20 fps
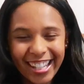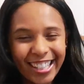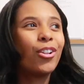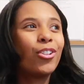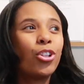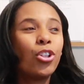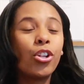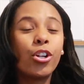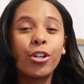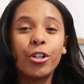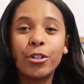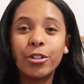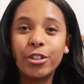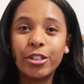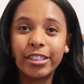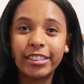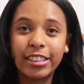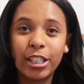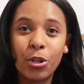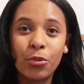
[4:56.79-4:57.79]
Learn
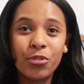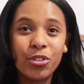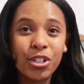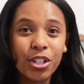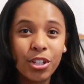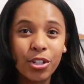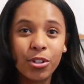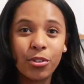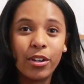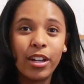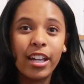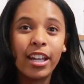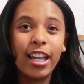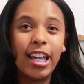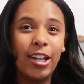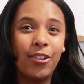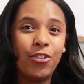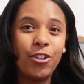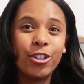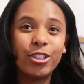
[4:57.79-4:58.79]
yourself too.
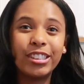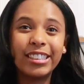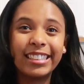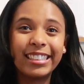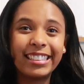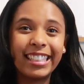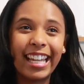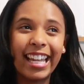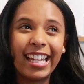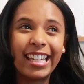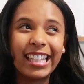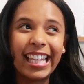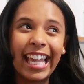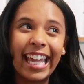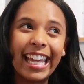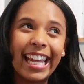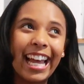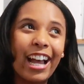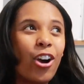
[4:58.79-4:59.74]
If you're just saying like,